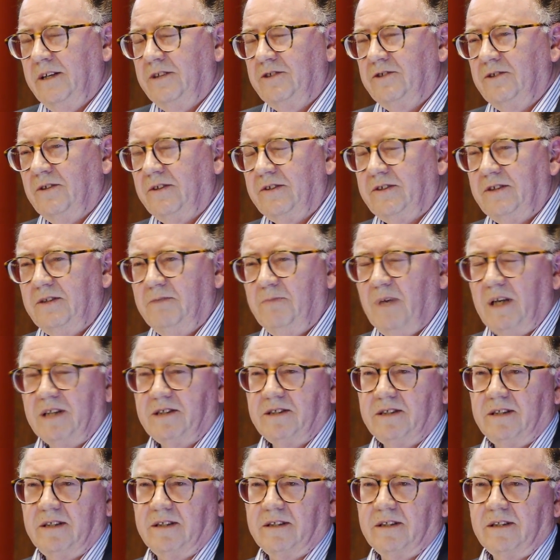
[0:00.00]
It's not so
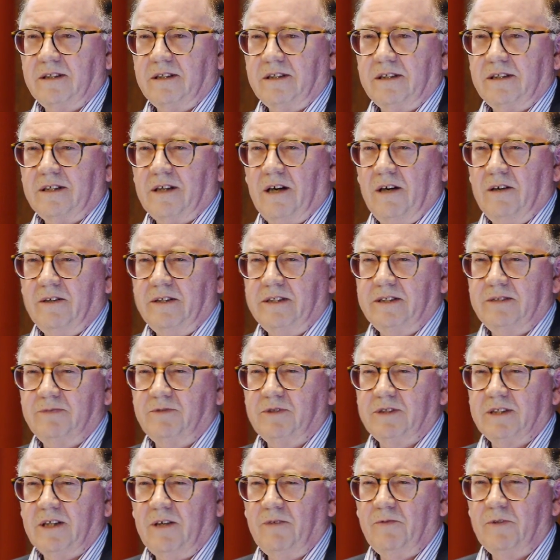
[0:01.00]
much that Coleridge
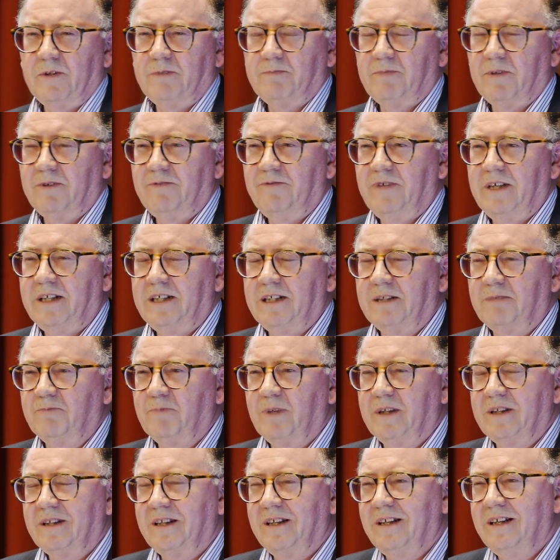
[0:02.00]
himself was prophetic,
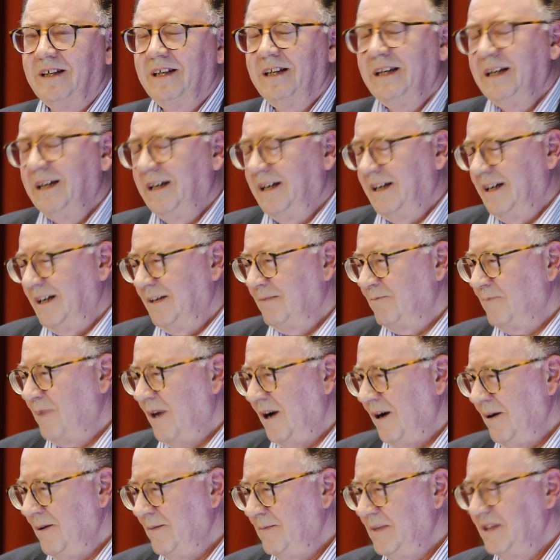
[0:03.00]
but the
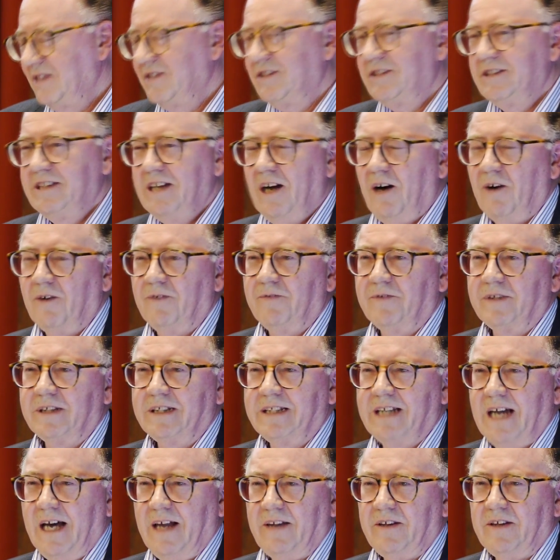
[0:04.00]
poem itself
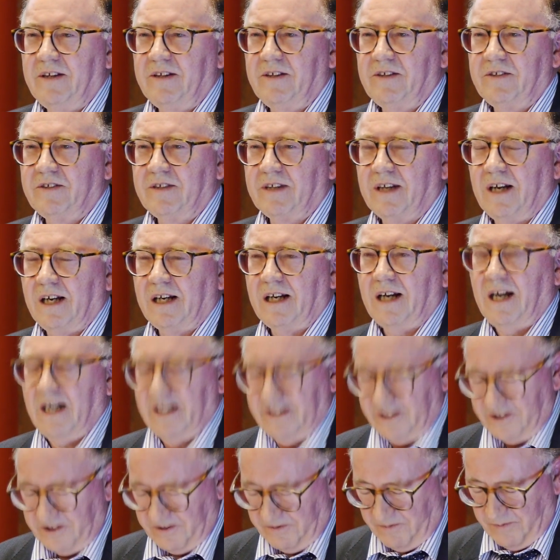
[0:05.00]
gathers
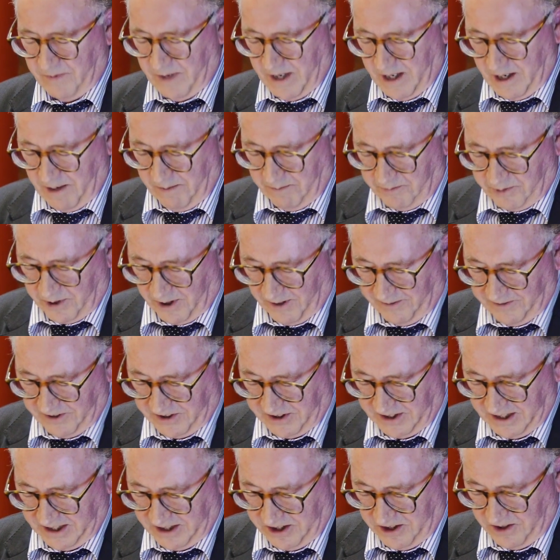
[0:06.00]
kinds of
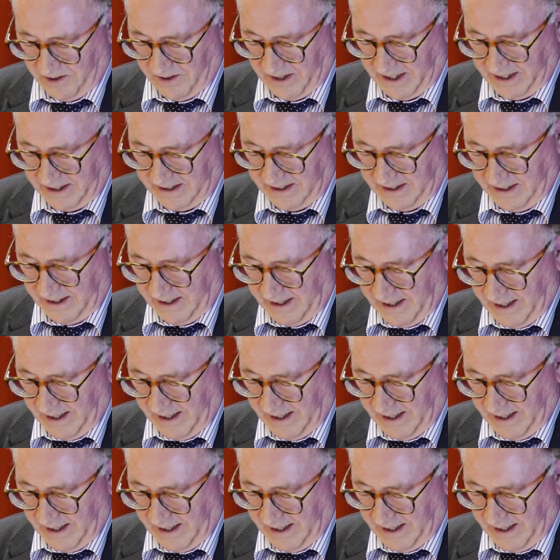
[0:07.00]
prophecy to it.